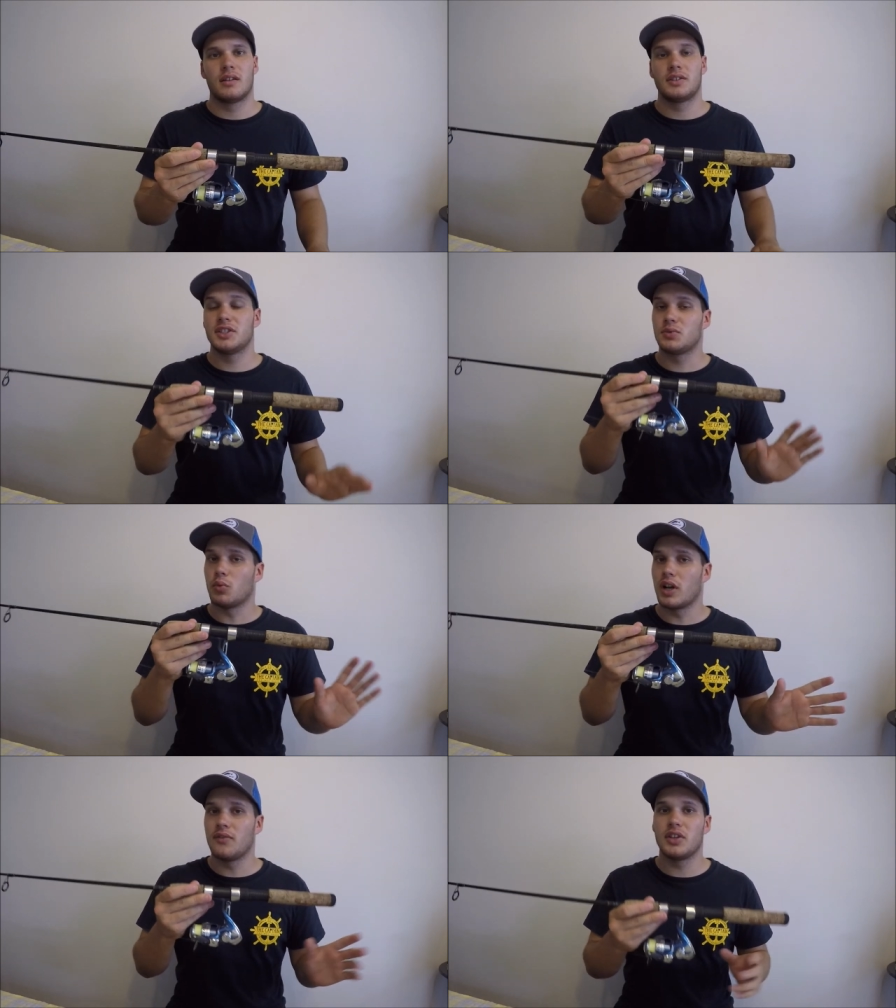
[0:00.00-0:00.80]
Just
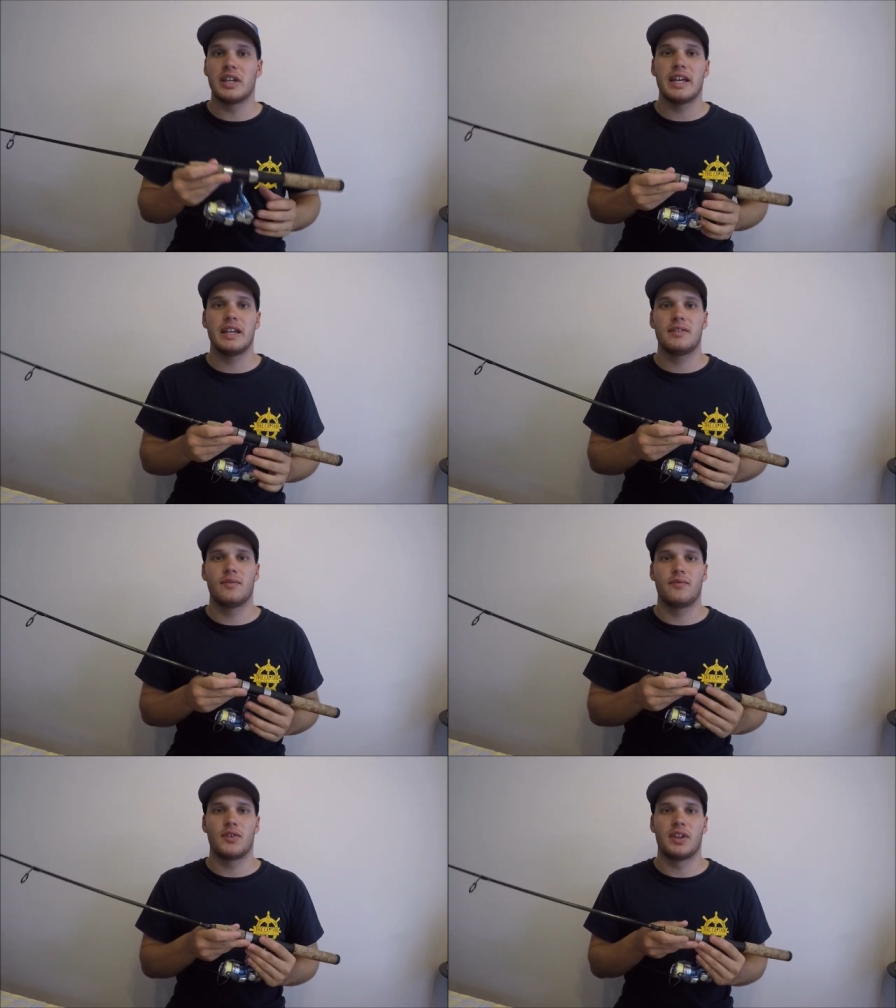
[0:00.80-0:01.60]
whatever you need
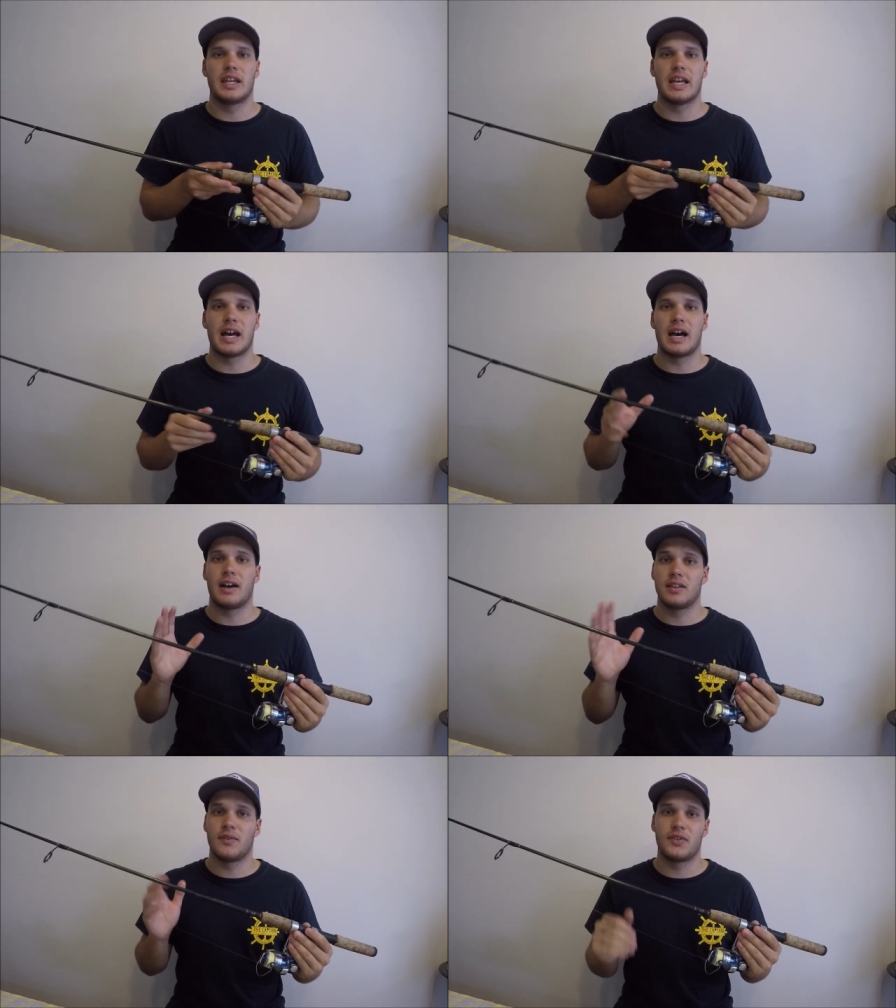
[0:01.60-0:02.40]
for the
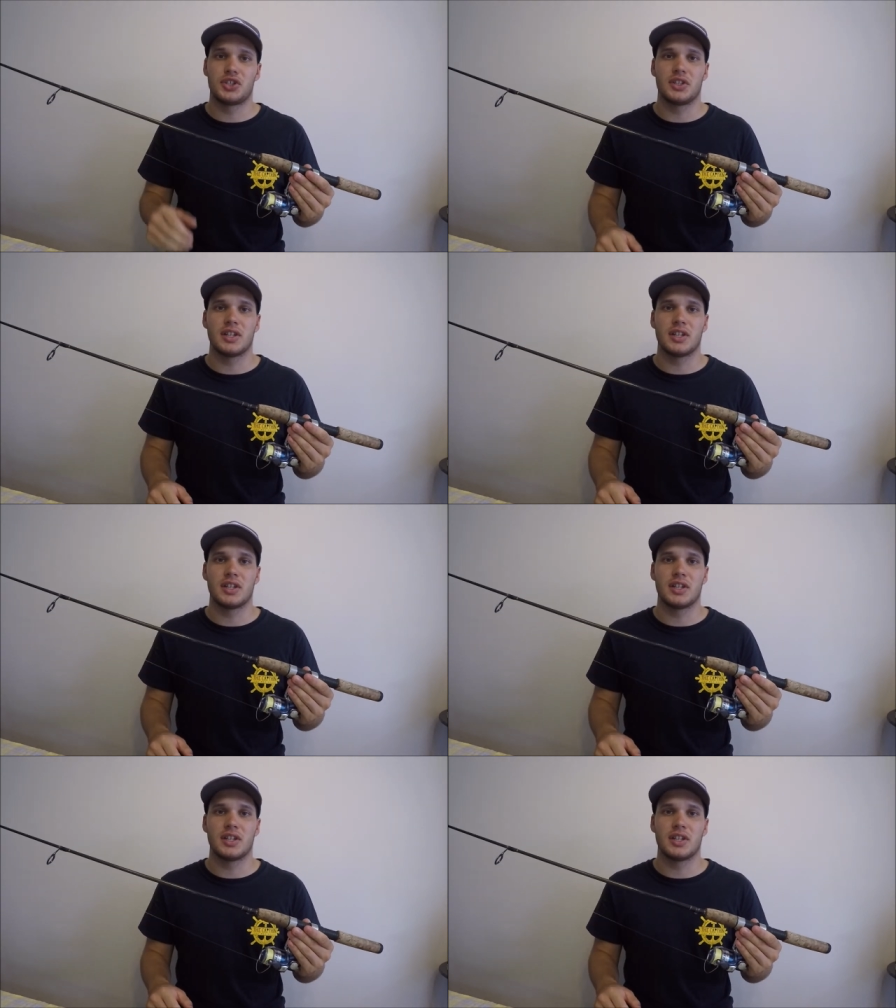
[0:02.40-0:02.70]
uh, the fish you're